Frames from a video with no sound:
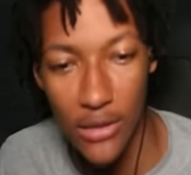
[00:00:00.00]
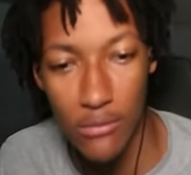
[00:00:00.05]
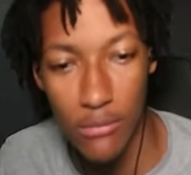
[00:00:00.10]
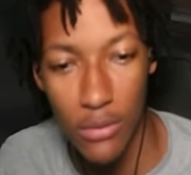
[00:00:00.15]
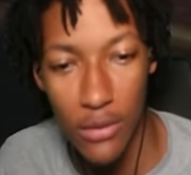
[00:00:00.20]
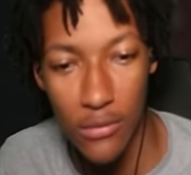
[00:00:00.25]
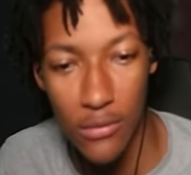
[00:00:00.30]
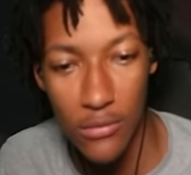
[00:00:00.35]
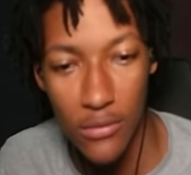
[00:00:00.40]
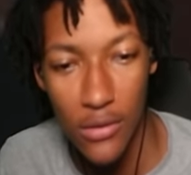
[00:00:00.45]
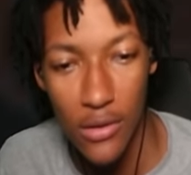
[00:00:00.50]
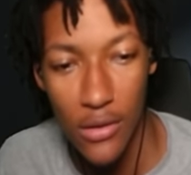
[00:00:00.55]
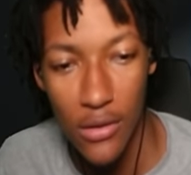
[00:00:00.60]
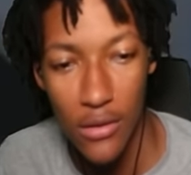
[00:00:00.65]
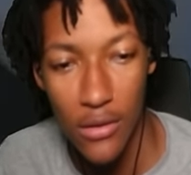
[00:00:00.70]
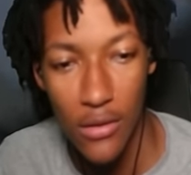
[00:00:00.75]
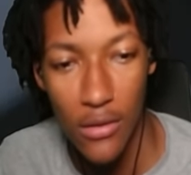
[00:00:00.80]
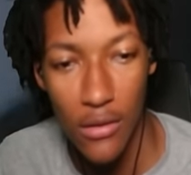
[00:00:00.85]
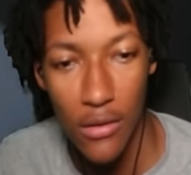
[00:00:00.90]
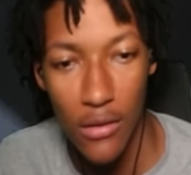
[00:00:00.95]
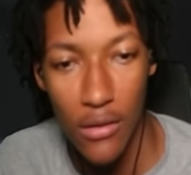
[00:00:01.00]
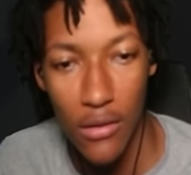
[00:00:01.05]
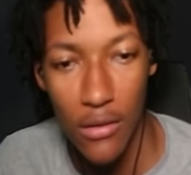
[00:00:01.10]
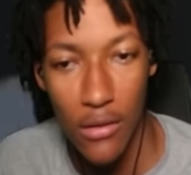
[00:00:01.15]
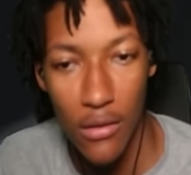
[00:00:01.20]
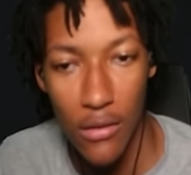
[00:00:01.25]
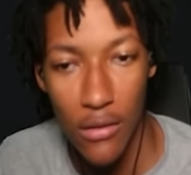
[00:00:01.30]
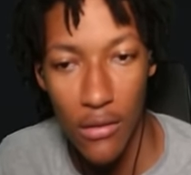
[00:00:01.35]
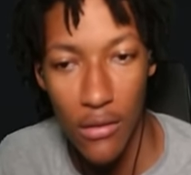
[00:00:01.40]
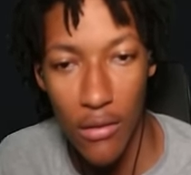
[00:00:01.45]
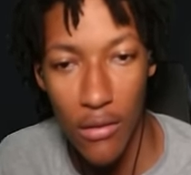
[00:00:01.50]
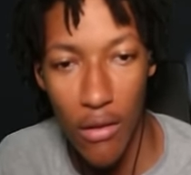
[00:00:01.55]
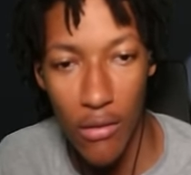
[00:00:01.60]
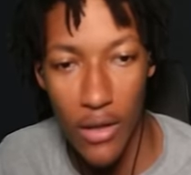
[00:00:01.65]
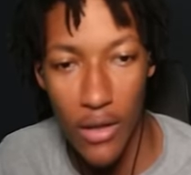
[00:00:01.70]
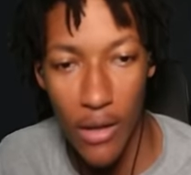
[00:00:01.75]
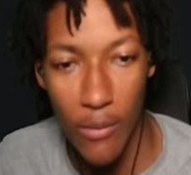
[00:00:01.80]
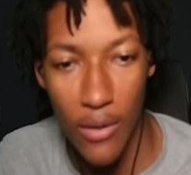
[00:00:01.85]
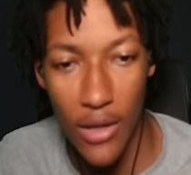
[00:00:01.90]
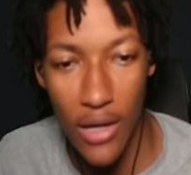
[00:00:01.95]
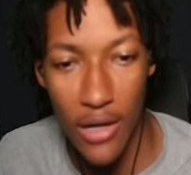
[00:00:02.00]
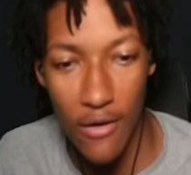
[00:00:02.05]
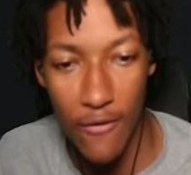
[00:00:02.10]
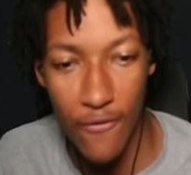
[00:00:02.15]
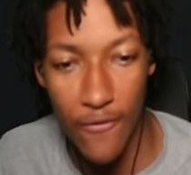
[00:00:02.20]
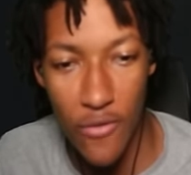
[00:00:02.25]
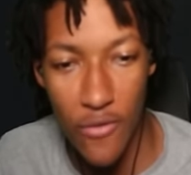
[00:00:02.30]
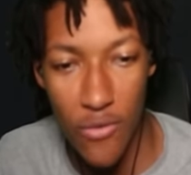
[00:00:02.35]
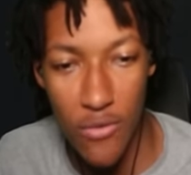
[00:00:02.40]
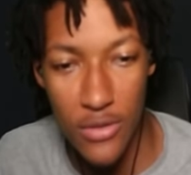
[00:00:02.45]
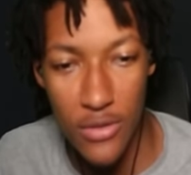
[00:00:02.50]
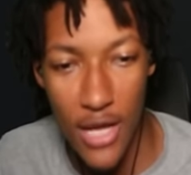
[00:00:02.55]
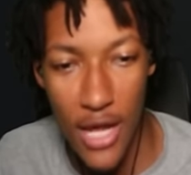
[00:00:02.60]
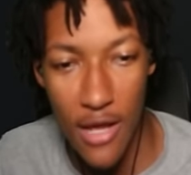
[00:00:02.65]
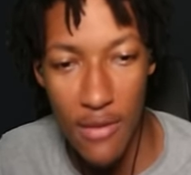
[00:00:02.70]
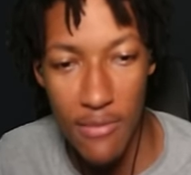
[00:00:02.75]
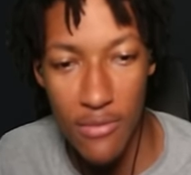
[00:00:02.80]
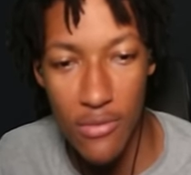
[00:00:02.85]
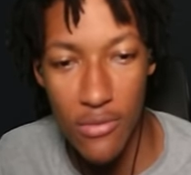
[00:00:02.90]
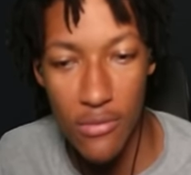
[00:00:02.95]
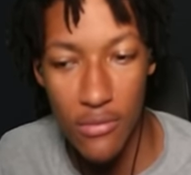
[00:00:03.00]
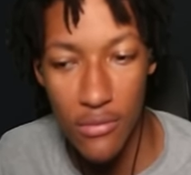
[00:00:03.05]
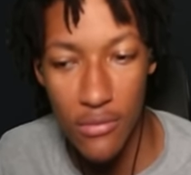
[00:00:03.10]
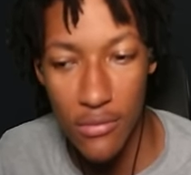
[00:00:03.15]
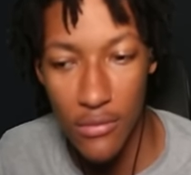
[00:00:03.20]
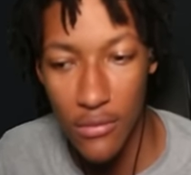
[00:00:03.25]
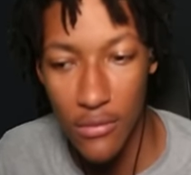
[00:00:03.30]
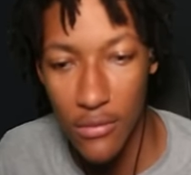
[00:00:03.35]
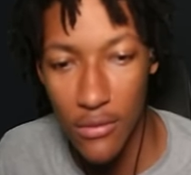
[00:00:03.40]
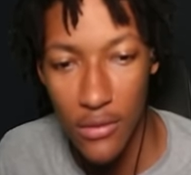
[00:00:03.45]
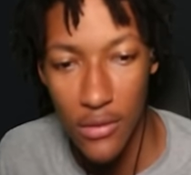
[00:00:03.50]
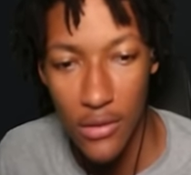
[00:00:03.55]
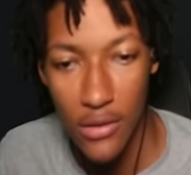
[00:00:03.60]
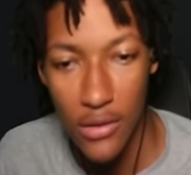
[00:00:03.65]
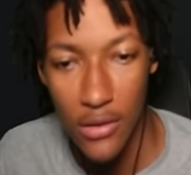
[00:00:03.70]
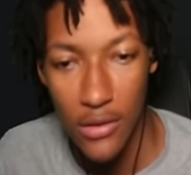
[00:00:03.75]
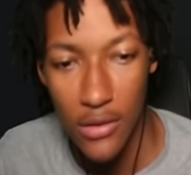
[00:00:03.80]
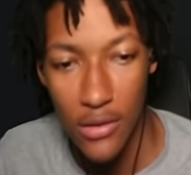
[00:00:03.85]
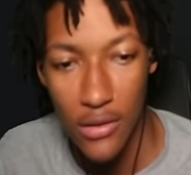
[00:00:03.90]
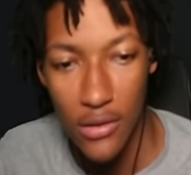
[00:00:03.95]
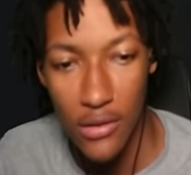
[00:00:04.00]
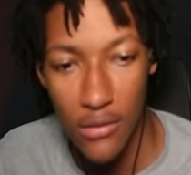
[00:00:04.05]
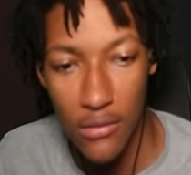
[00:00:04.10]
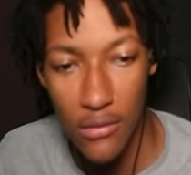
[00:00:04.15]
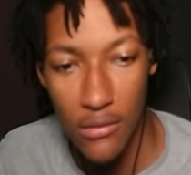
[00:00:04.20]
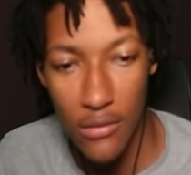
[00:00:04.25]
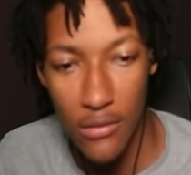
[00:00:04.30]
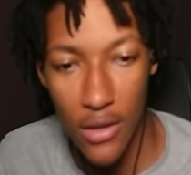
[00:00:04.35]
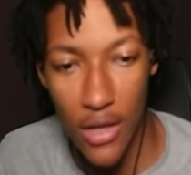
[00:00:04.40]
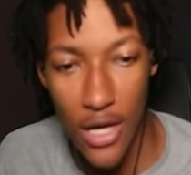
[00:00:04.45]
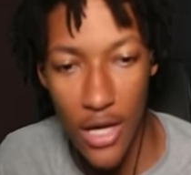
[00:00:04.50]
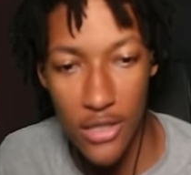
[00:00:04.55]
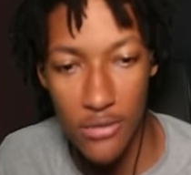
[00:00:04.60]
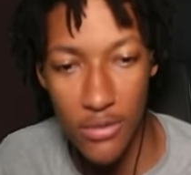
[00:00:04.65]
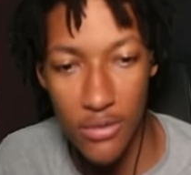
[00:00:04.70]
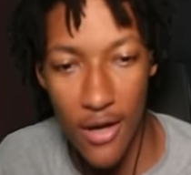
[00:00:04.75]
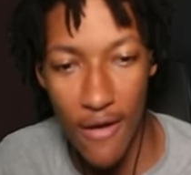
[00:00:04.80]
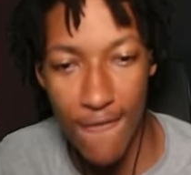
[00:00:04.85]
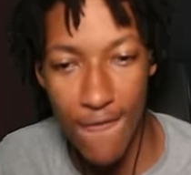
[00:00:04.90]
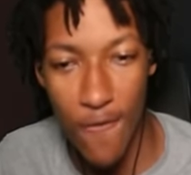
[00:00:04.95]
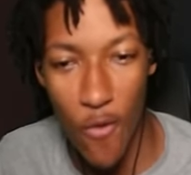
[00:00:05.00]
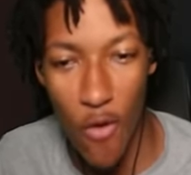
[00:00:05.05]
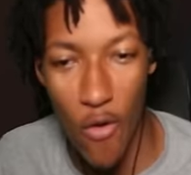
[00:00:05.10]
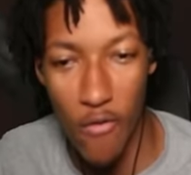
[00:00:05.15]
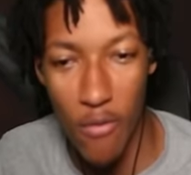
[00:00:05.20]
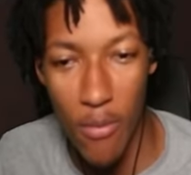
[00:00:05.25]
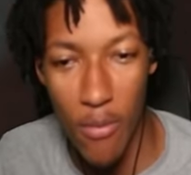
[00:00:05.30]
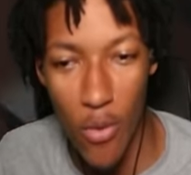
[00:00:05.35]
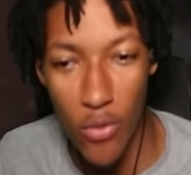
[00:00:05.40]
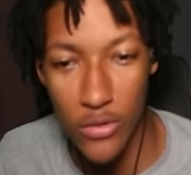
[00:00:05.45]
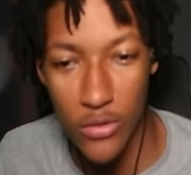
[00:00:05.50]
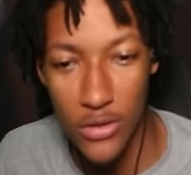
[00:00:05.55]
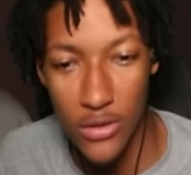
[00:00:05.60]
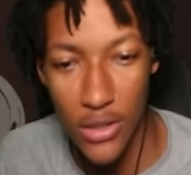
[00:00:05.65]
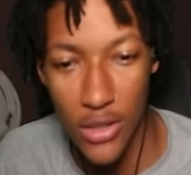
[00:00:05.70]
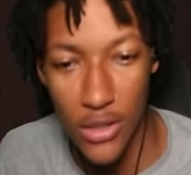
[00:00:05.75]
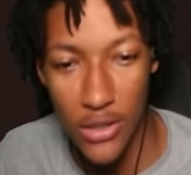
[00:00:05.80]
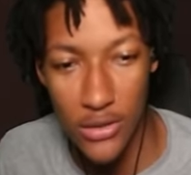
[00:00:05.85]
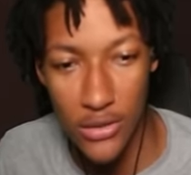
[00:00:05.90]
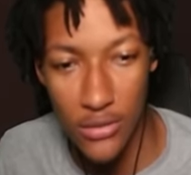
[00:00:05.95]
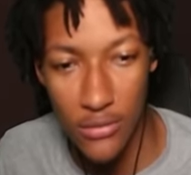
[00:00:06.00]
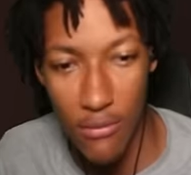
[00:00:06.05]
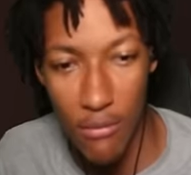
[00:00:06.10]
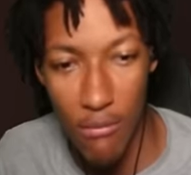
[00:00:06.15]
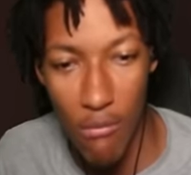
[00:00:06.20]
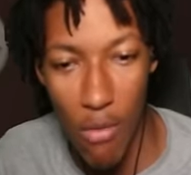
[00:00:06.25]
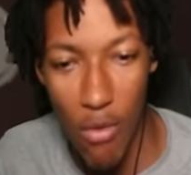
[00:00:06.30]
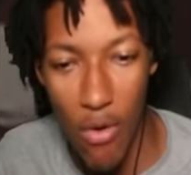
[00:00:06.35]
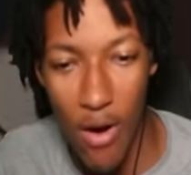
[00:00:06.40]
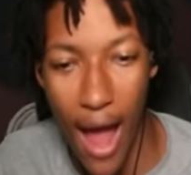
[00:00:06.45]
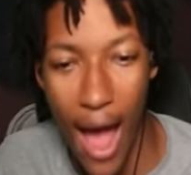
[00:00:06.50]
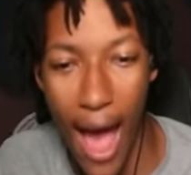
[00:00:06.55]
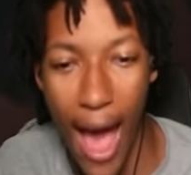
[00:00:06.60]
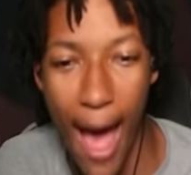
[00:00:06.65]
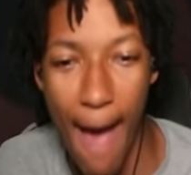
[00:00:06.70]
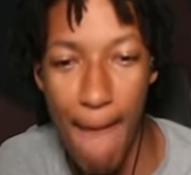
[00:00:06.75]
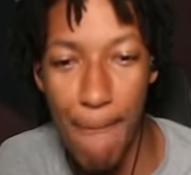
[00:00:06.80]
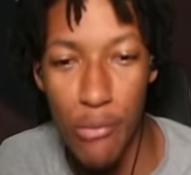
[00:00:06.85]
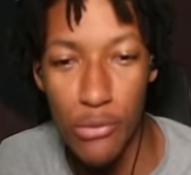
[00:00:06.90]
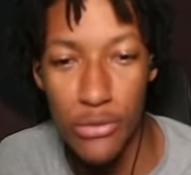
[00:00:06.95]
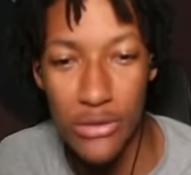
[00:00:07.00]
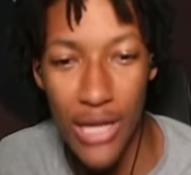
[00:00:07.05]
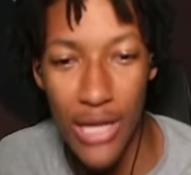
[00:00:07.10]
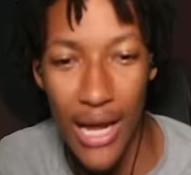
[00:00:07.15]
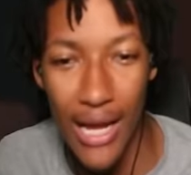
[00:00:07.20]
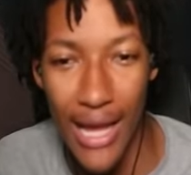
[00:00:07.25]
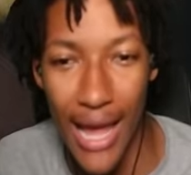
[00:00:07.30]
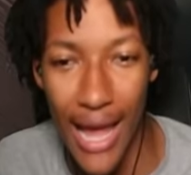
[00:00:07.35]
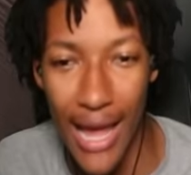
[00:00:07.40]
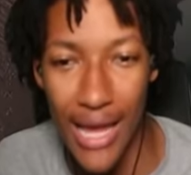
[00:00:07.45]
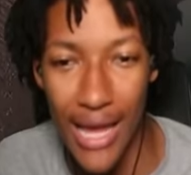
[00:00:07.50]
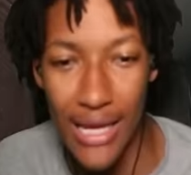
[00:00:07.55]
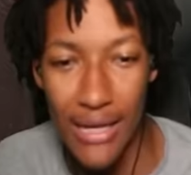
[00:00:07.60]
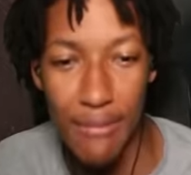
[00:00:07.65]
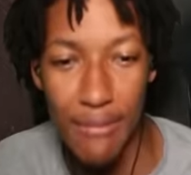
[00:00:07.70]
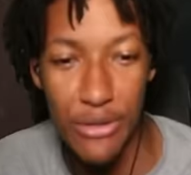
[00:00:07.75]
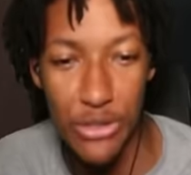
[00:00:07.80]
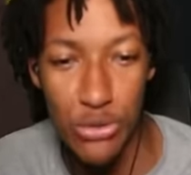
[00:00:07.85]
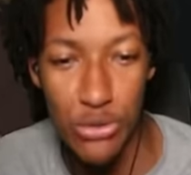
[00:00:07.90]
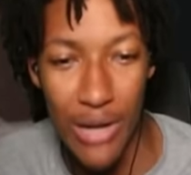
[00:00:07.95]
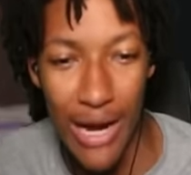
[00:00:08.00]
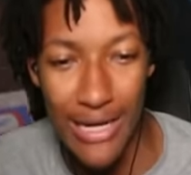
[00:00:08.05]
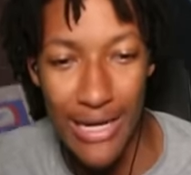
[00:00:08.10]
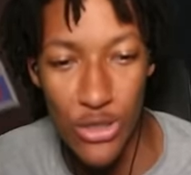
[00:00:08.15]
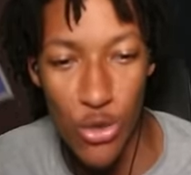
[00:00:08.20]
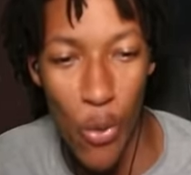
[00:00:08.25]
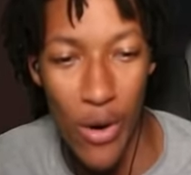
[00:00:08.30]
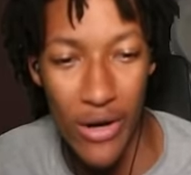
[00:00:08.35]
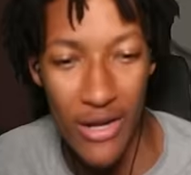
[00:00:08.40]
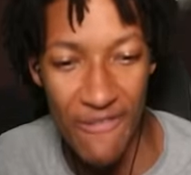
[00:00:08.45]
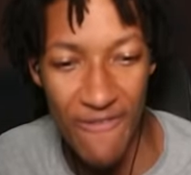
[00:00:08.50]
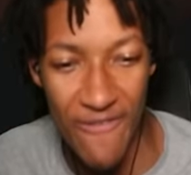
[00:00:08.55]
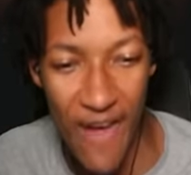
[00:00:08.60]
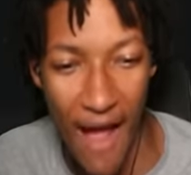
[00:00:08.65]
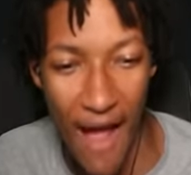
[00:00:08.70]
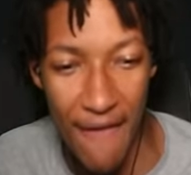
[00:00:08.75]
bro. Okay, we got a full table. Nice, we got four remotes. Nice. More apples, not eating, but you got twenty-five